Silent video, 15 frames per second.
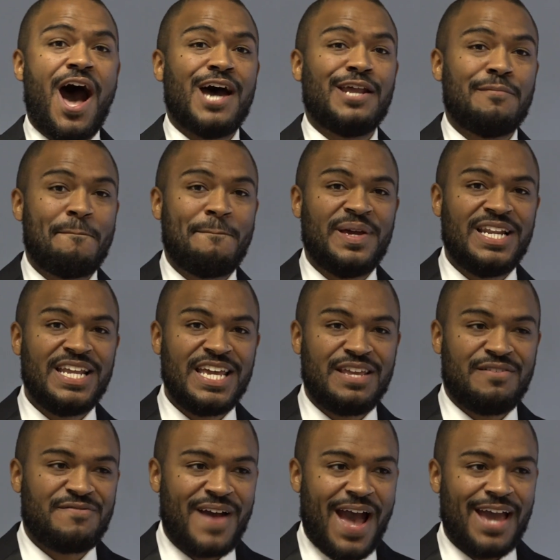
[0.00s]
of
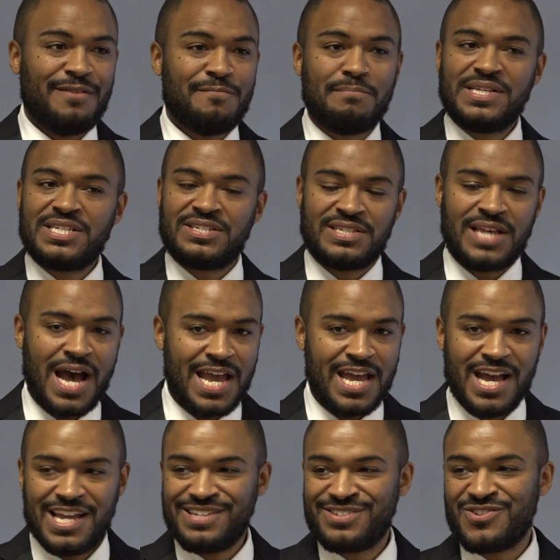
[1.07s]
unbelief, and
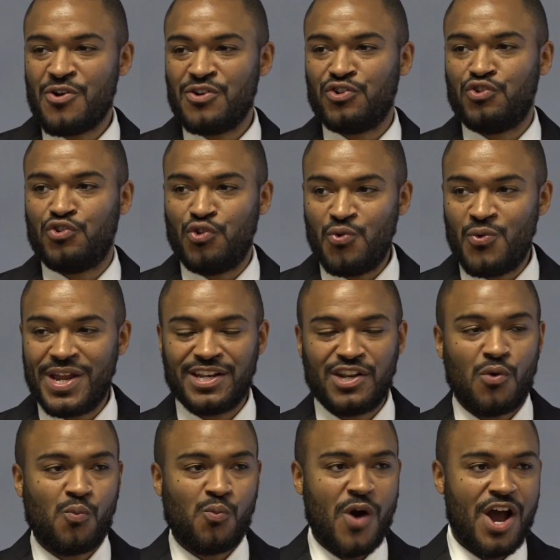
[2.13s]
Messiah is not
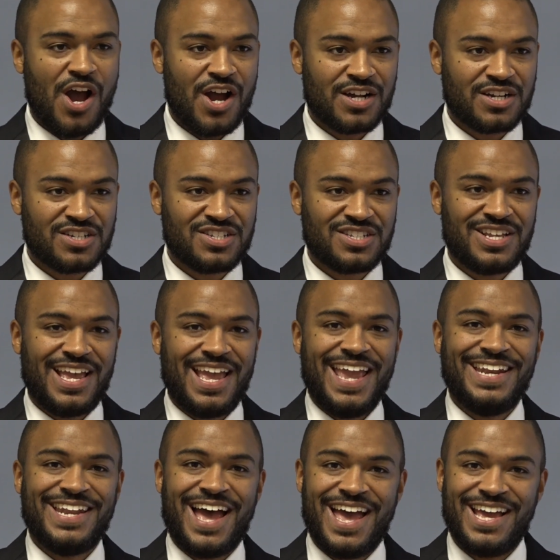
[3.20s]
doing the
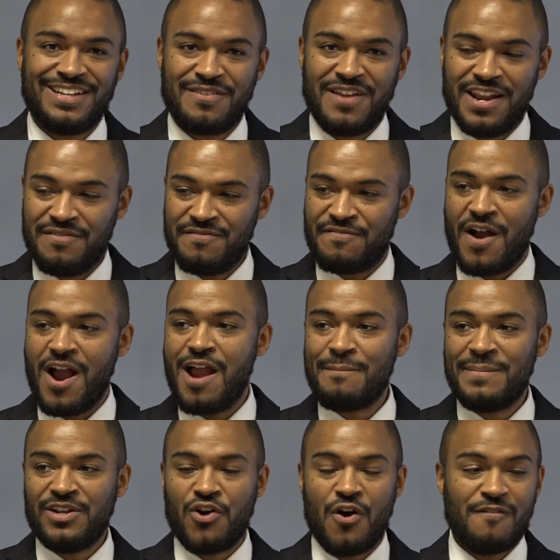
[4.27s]
works in an
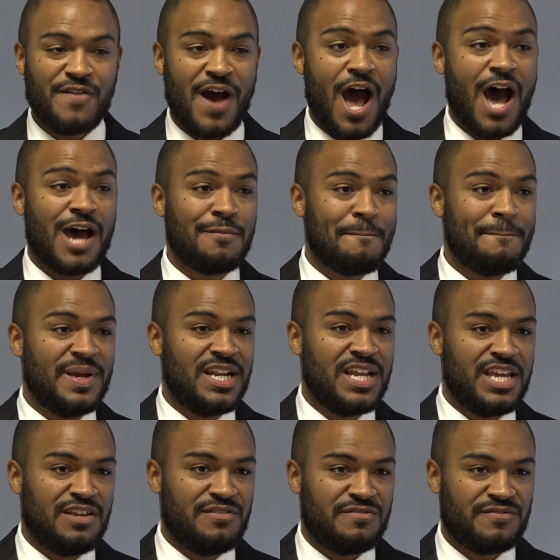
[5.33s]
environment of
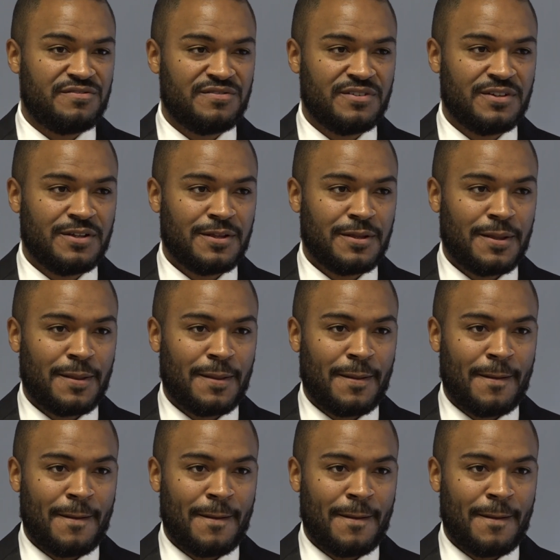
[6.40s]
unbelief.